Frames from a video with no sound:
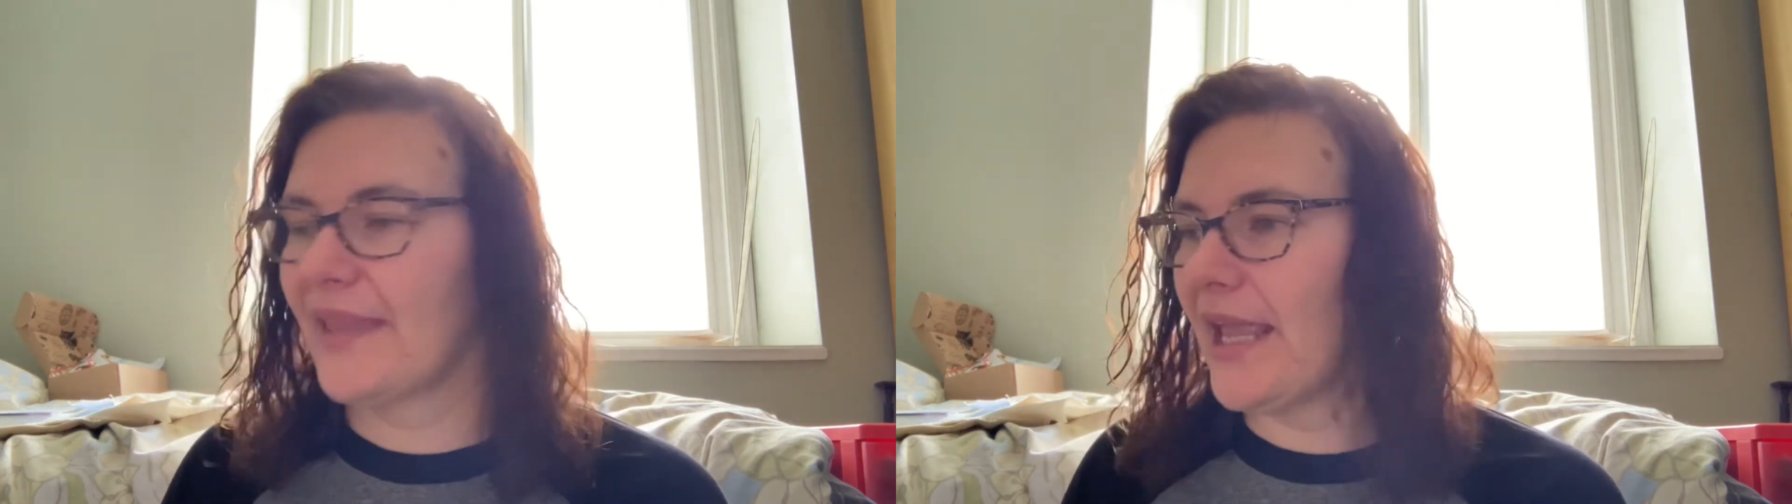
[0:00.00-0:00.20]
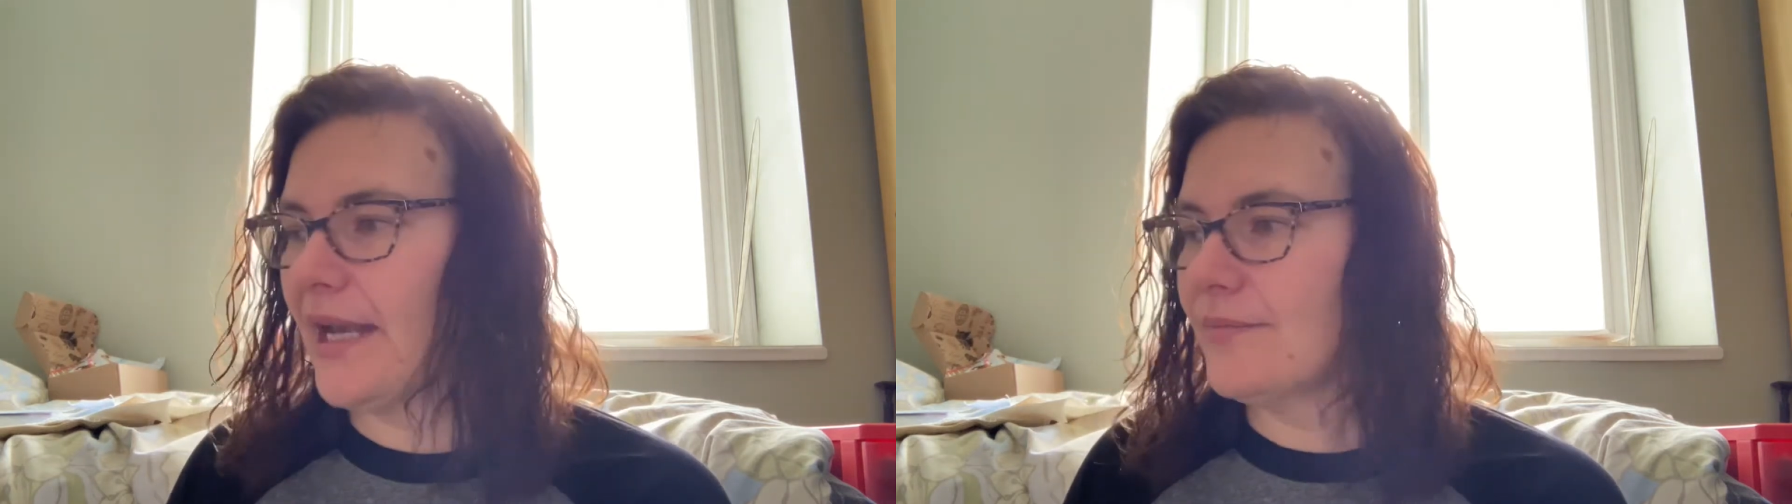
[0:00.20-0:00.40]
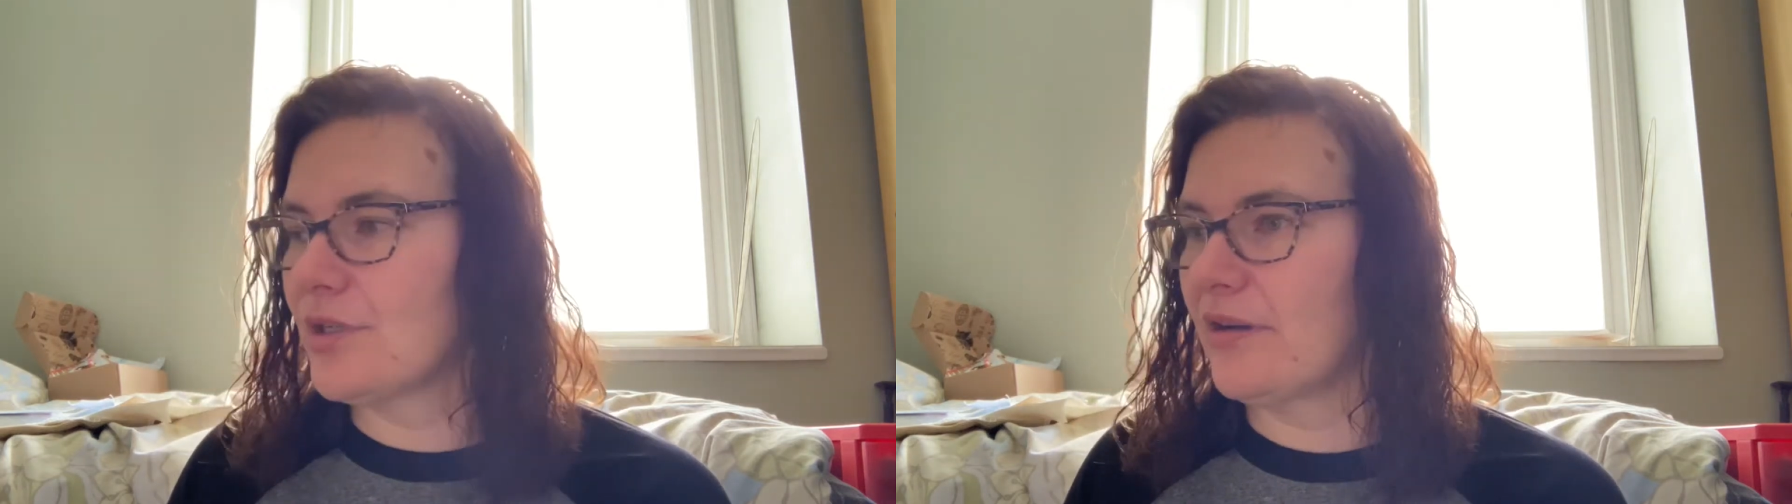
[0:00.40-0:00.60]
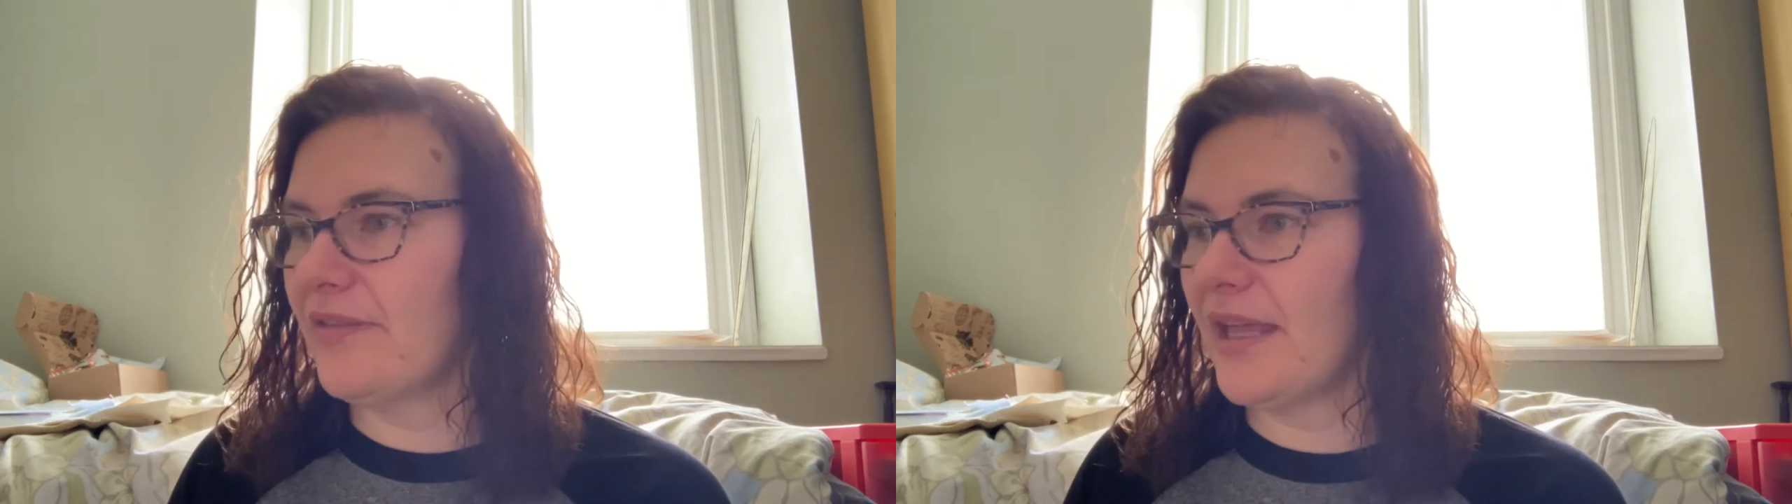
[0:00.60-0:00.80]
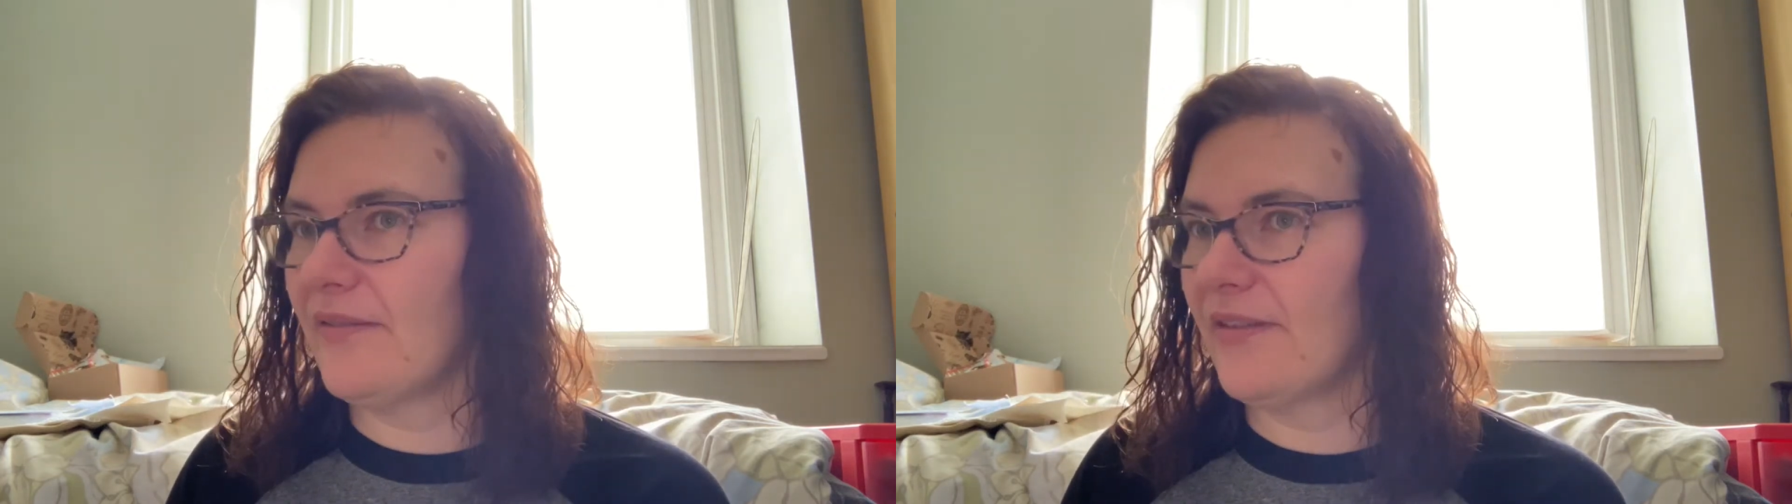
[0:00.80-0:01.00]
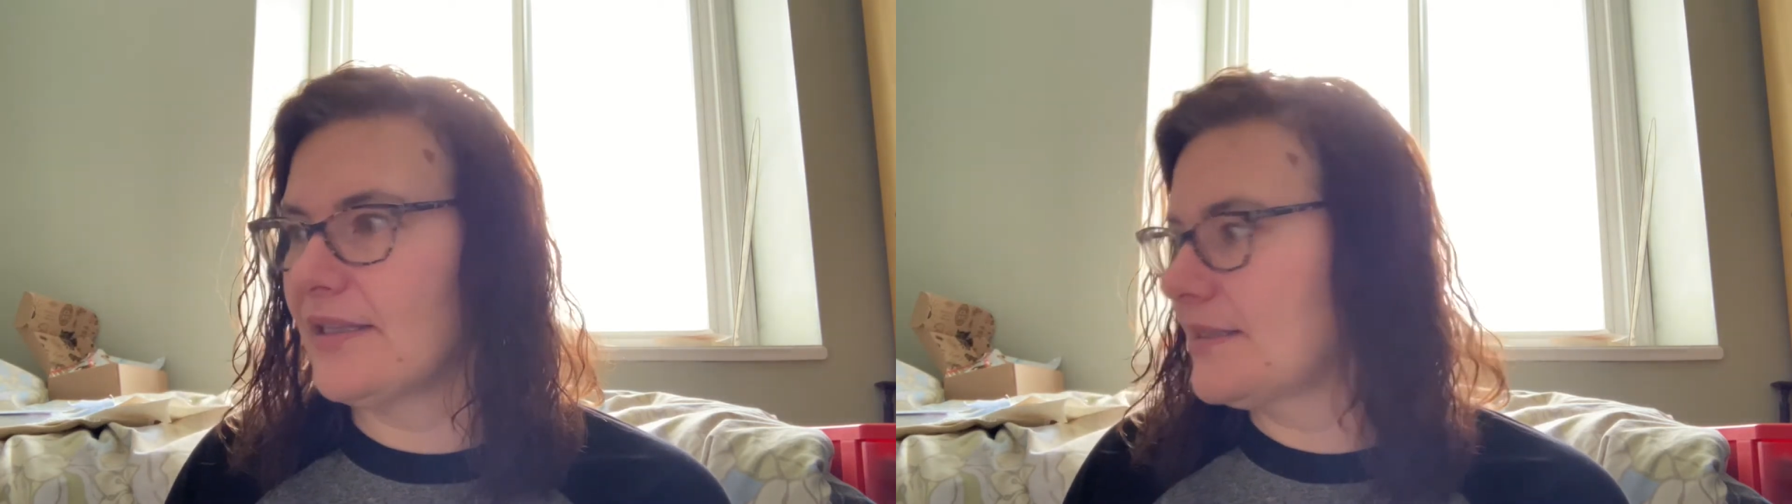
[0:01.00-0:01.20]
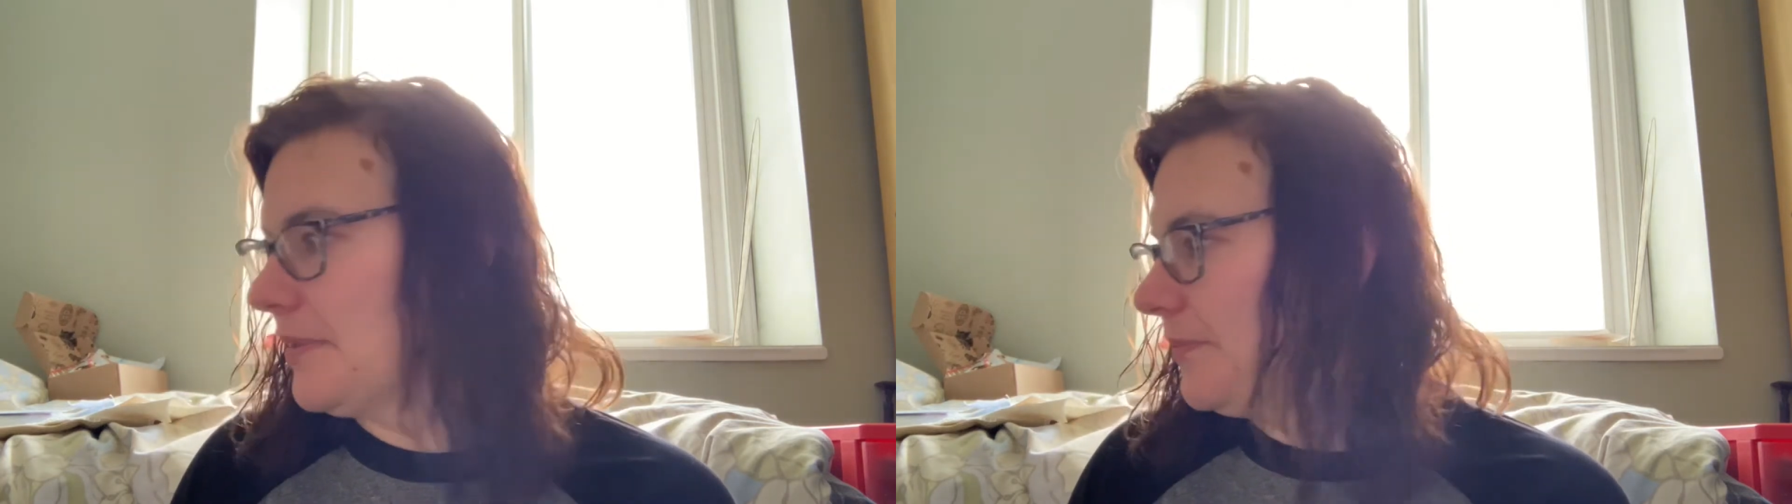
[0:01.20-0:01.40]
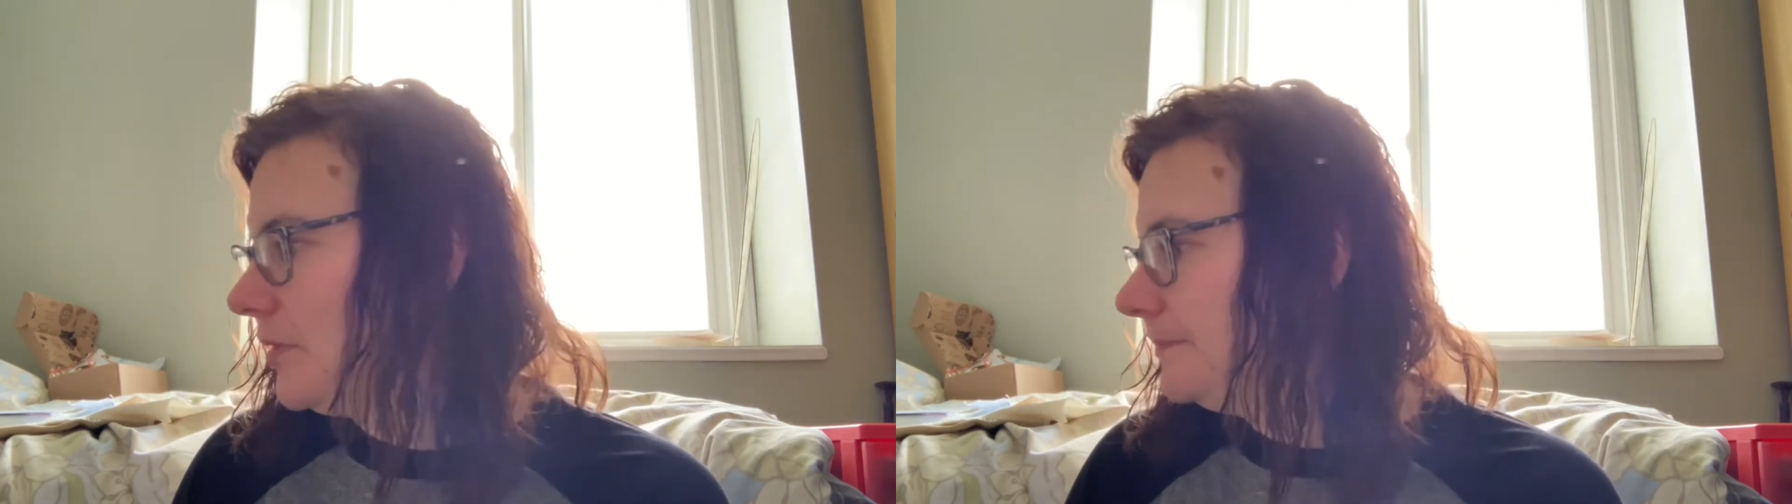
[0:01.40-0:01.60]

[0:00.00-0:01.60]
And I'm sorry if that offends people.